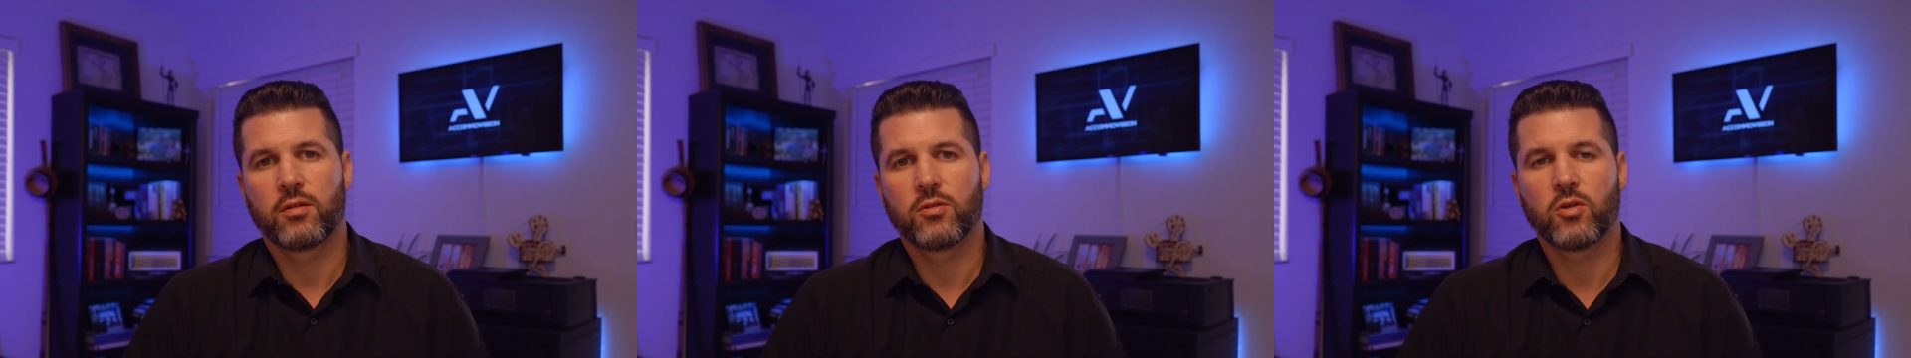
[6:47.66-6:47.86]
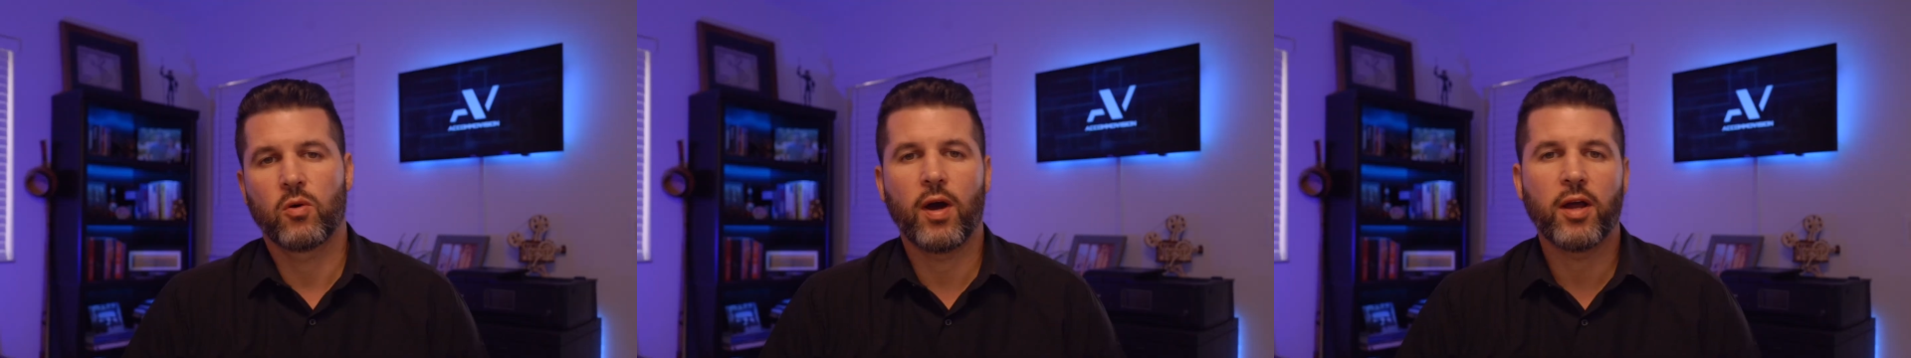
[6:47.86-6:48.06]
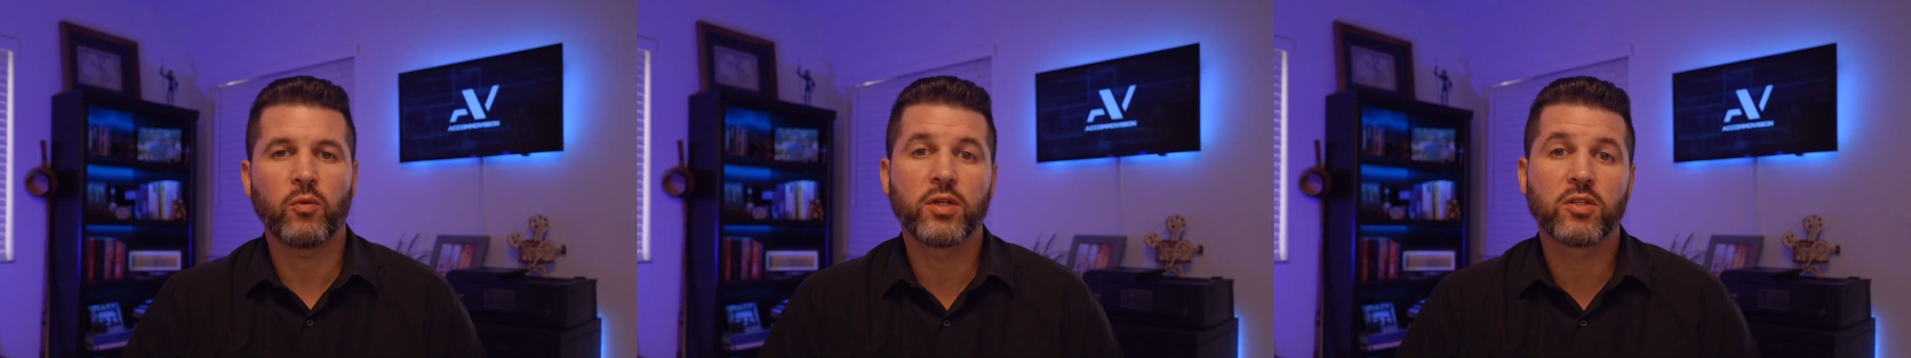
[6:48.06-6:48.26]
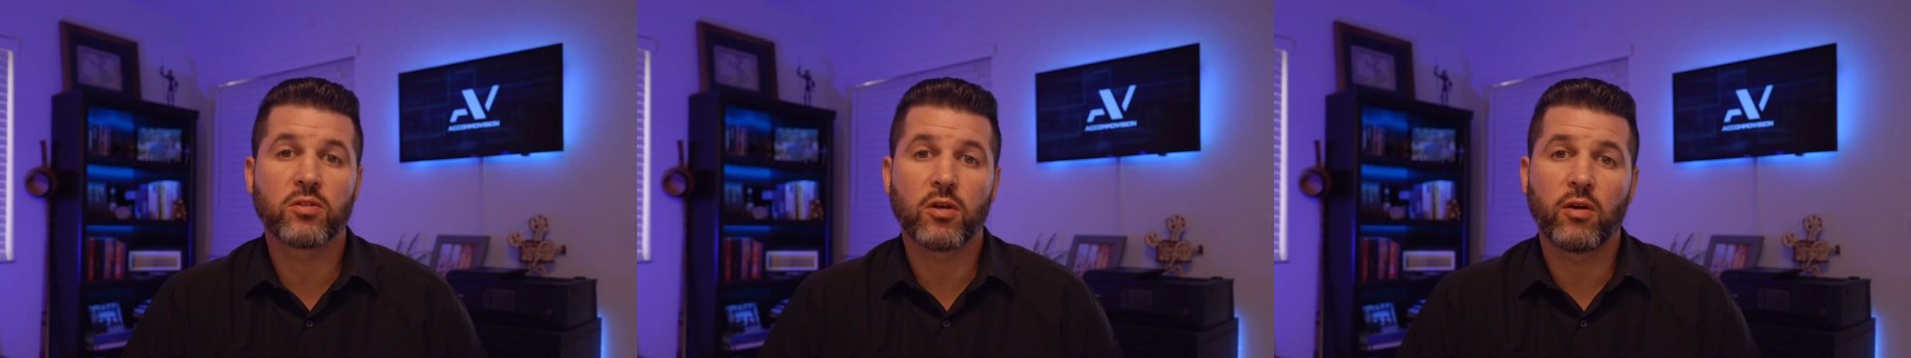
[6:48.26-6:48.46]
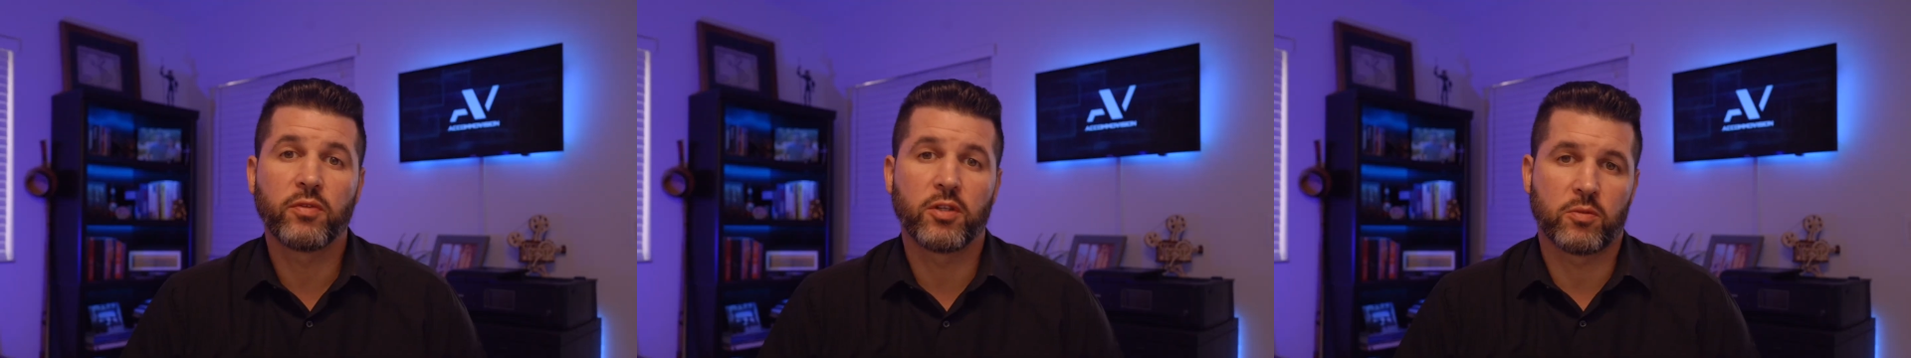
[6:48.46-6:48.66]
So how do we
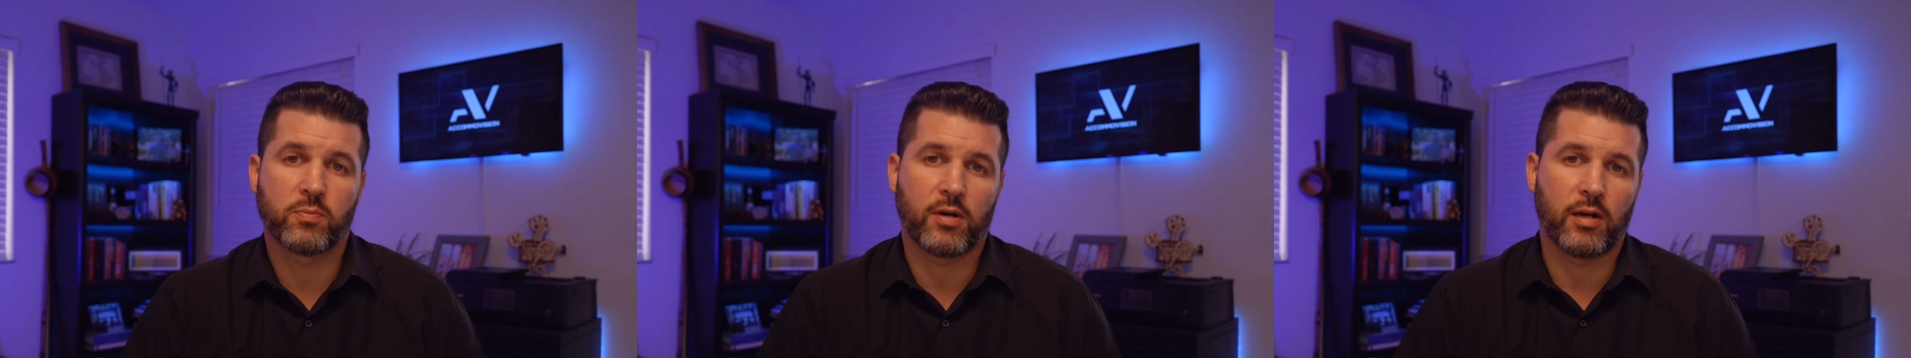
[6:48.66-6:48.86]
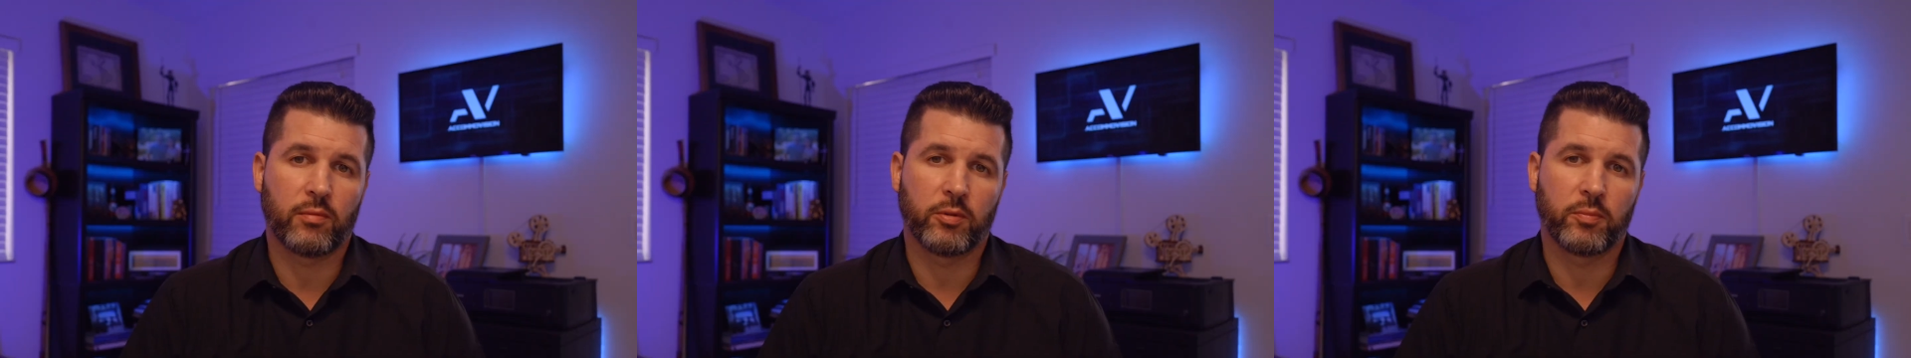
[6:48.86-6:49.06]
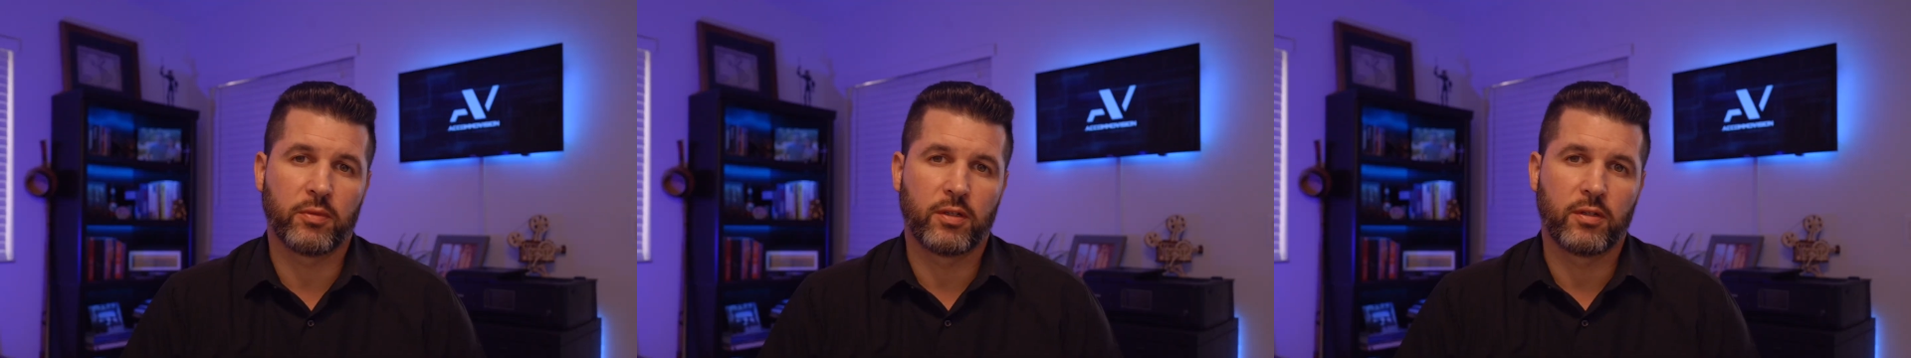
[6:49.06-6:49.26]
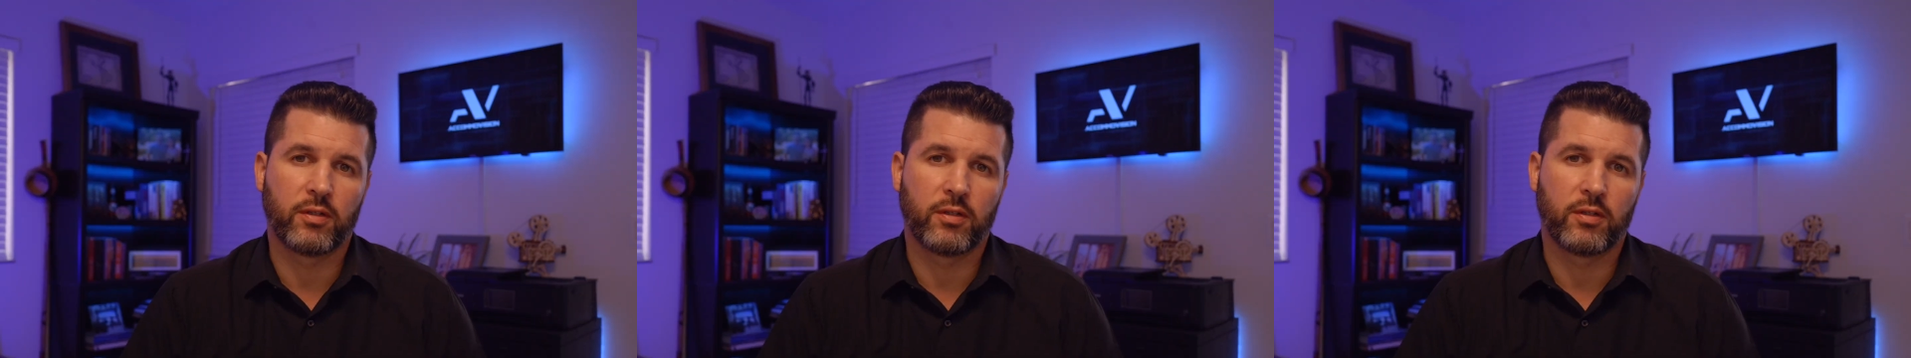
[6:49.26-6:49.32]
solve this problem?